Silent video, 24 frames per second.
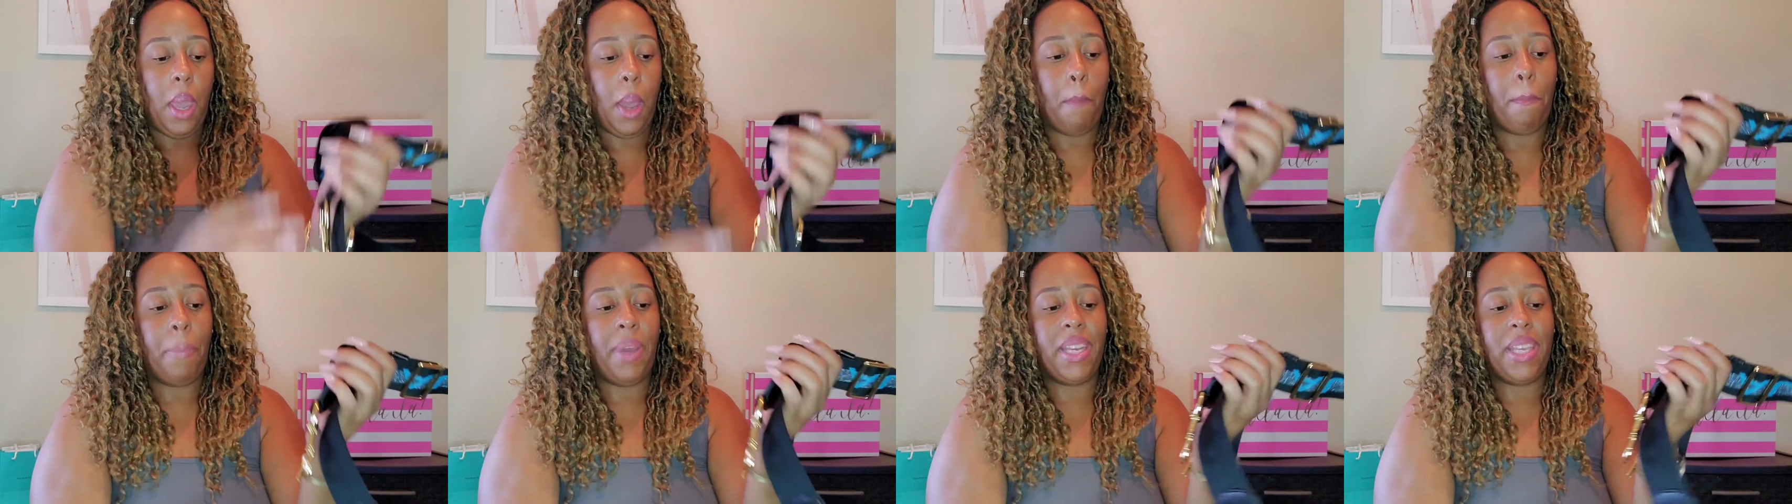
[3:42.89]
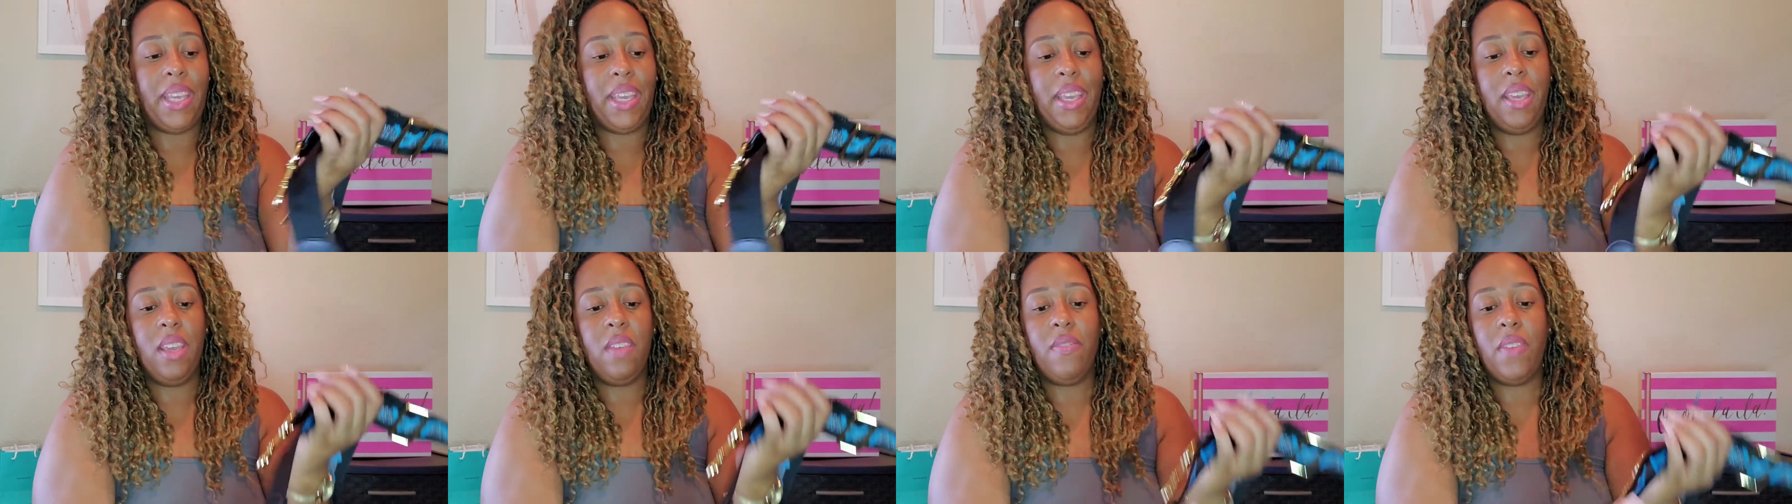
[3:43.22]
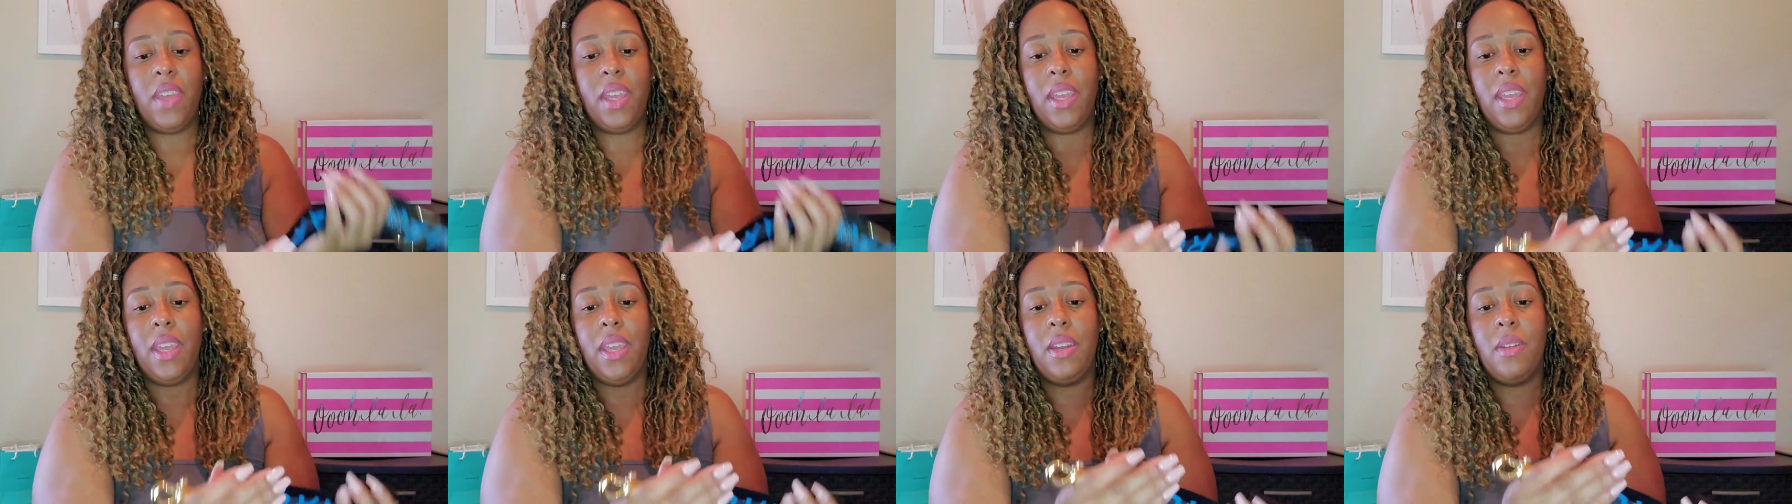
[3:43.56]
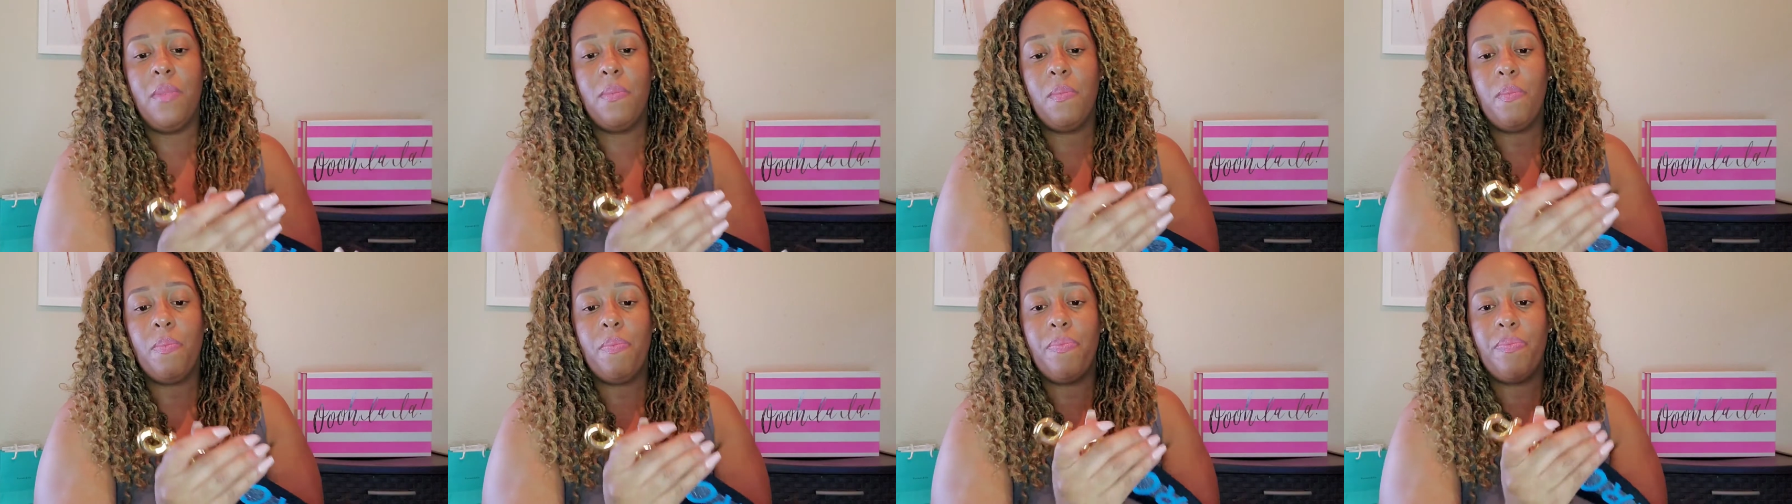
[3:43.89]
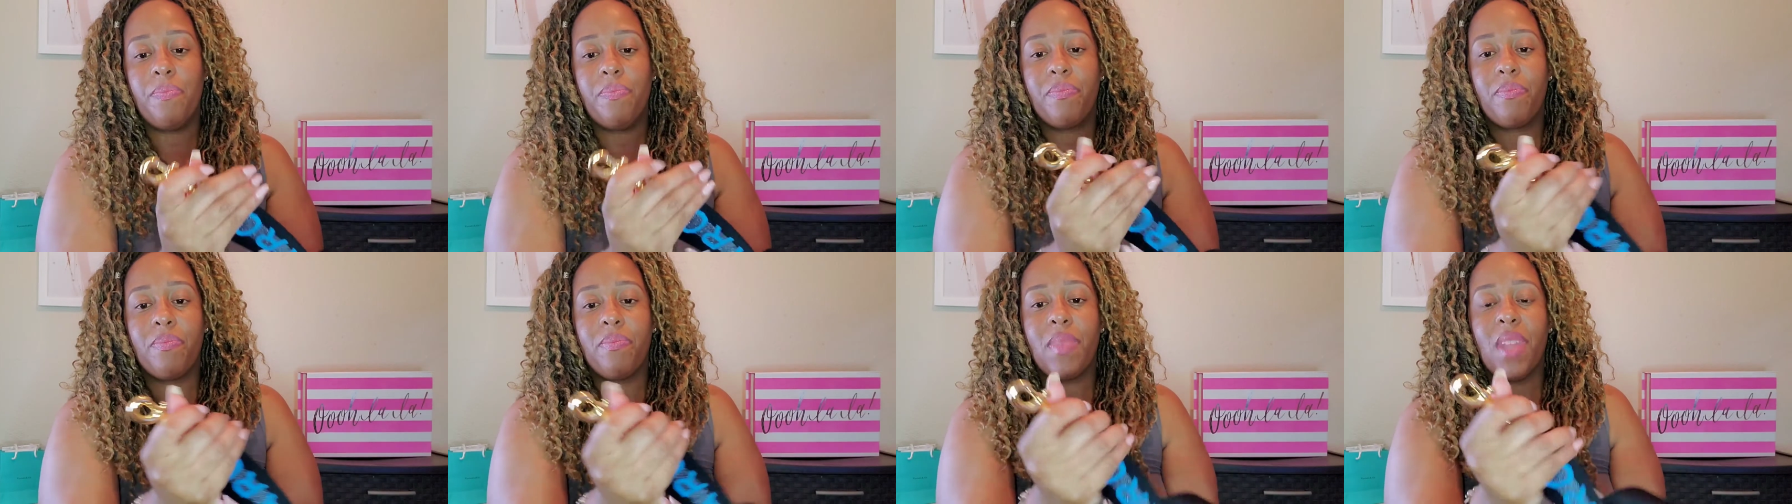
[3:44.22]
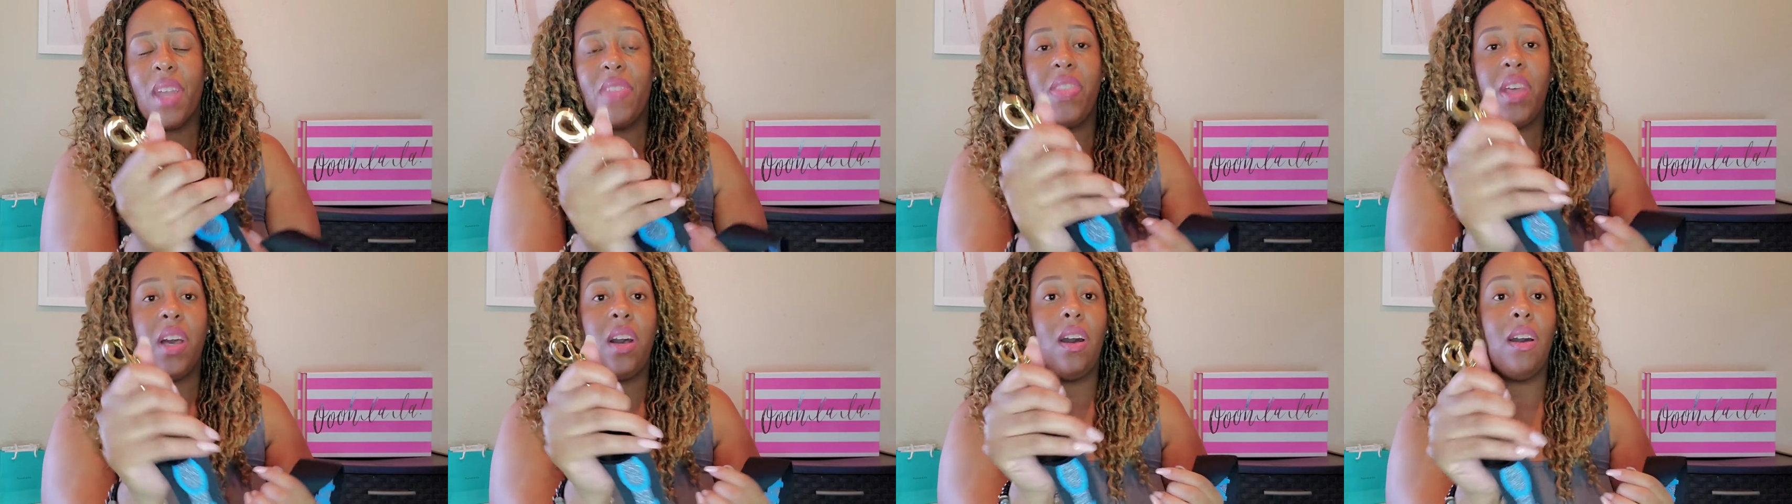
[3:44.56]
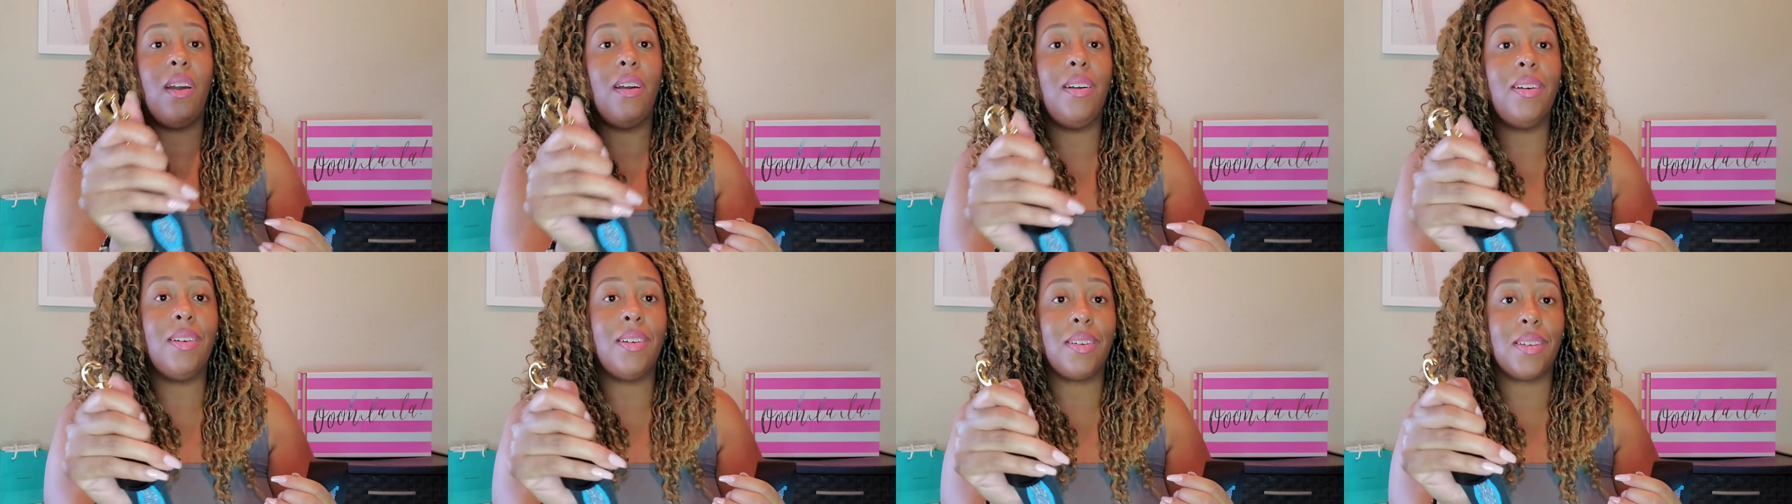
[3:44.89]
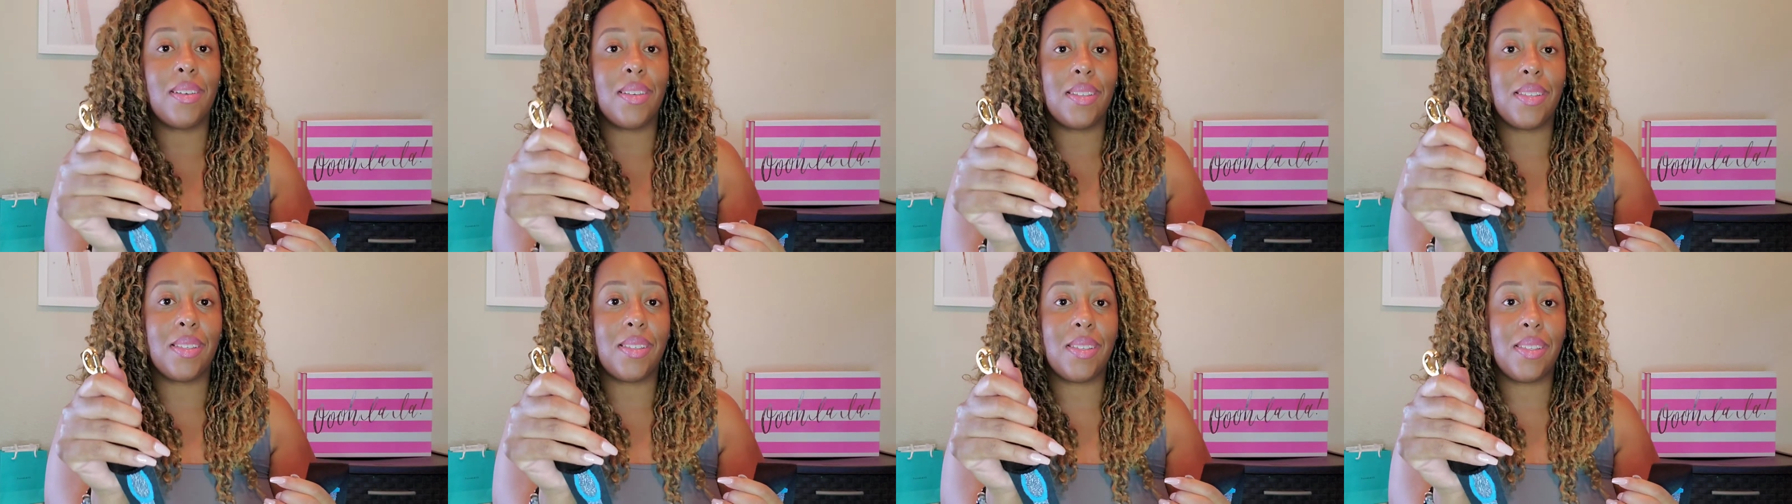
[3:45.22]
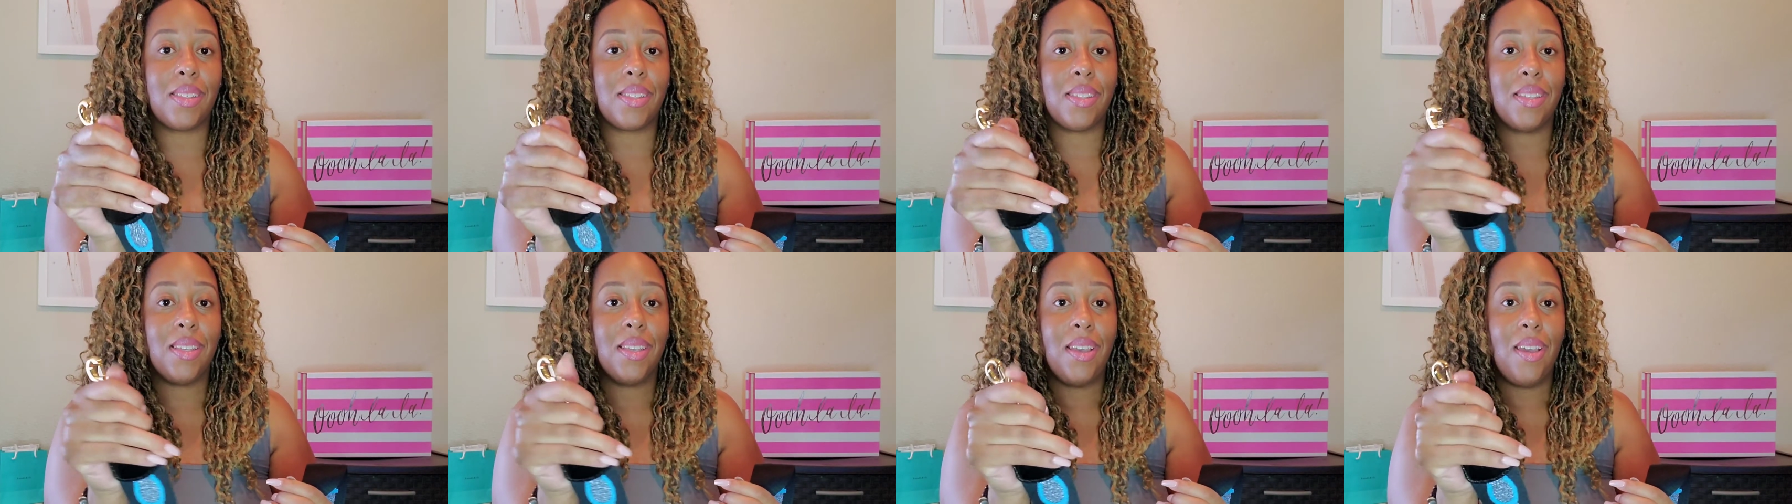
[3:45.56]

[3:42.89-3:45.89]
But even the hooks